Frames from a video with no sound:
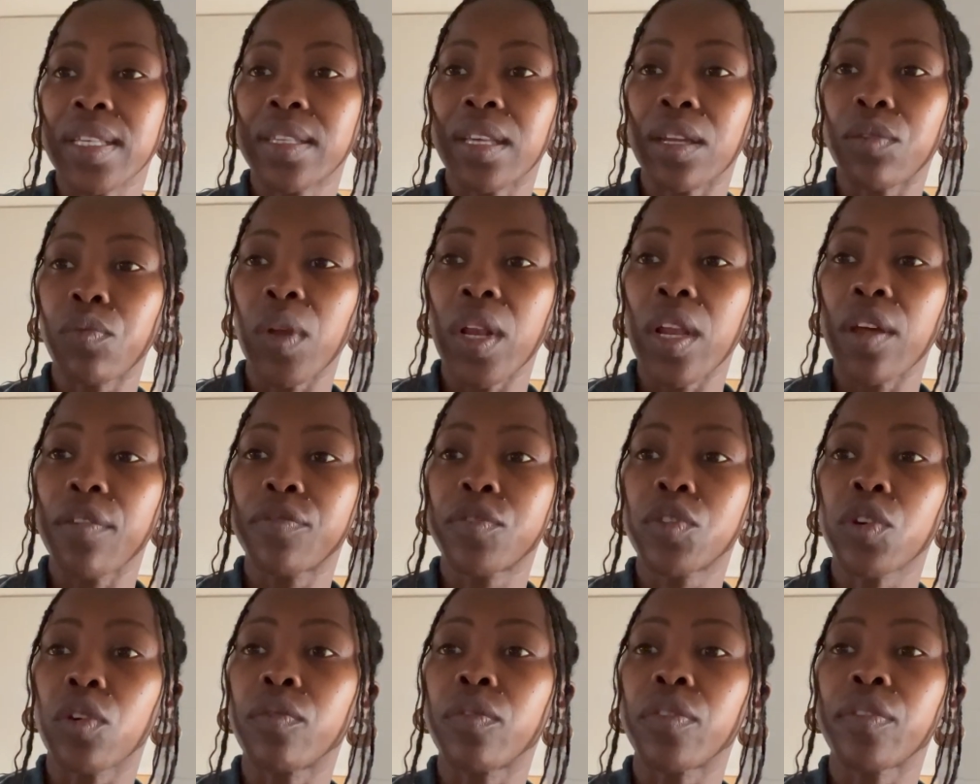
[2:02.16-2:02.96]
that were
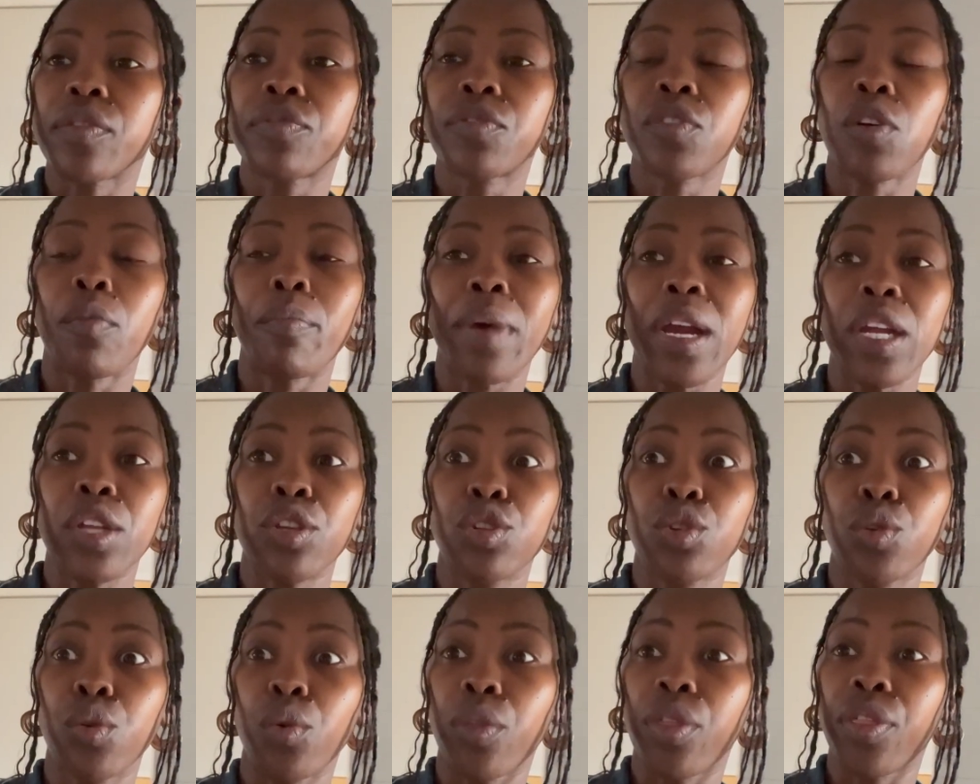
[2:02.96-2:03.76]
left over from my
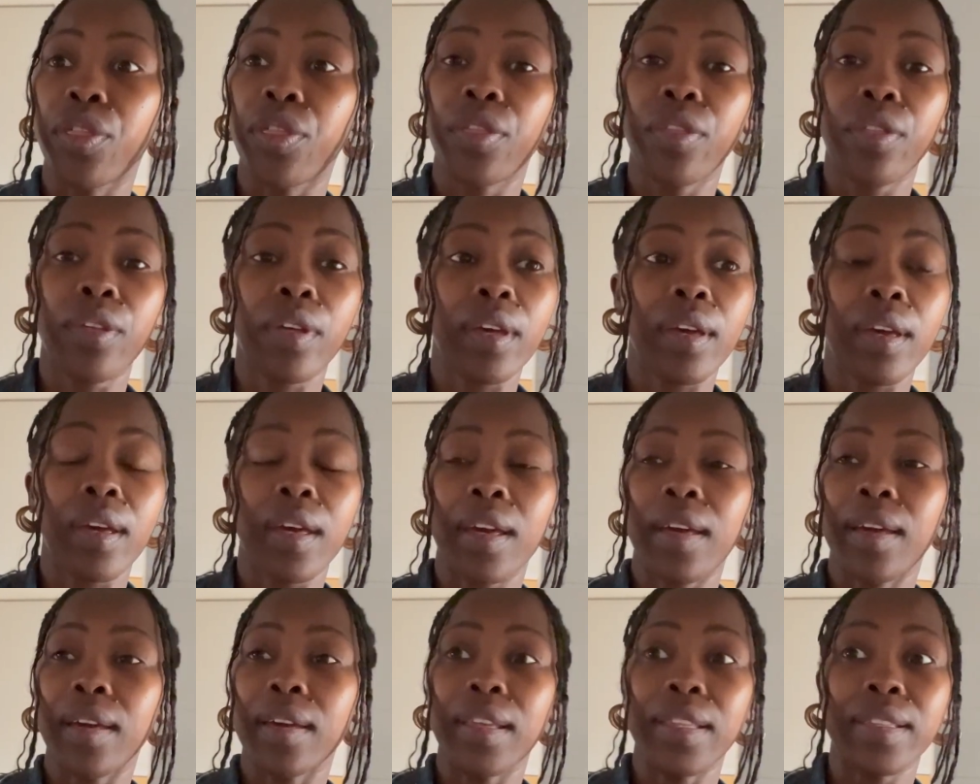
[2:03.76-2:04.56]
tooth
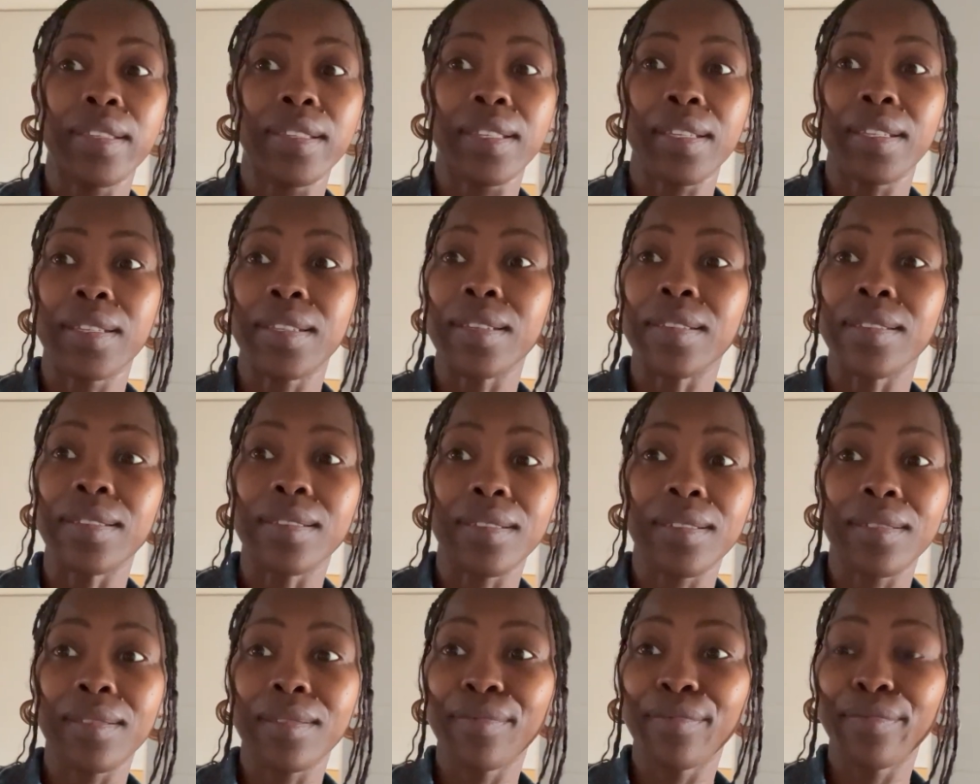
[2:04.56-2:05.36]

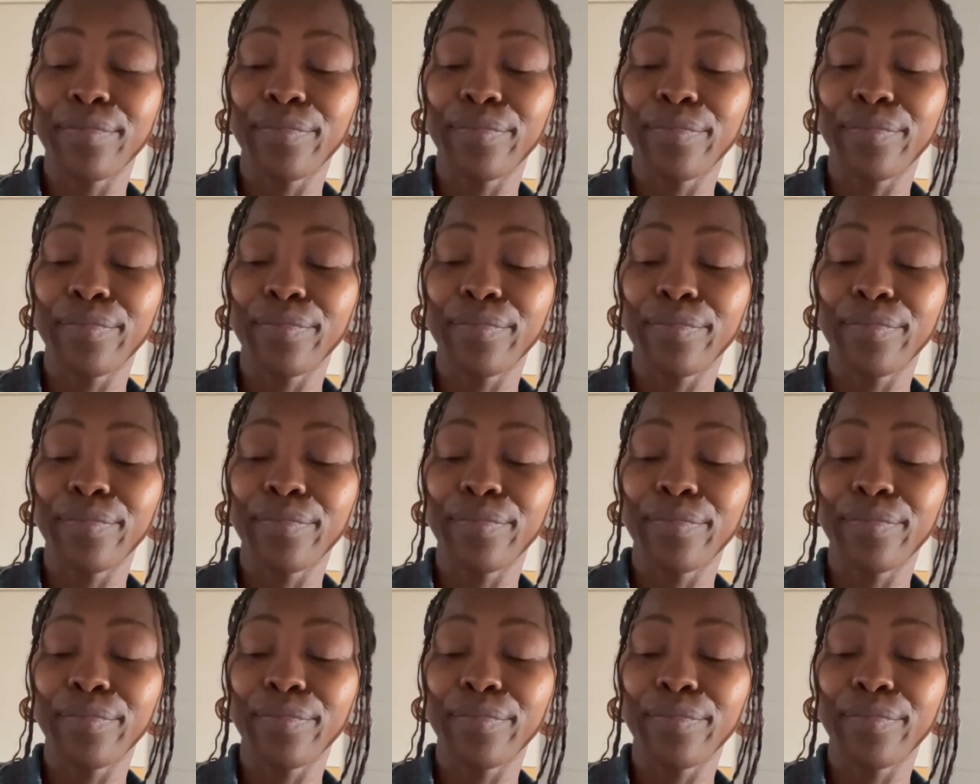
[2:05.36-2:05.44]
incident.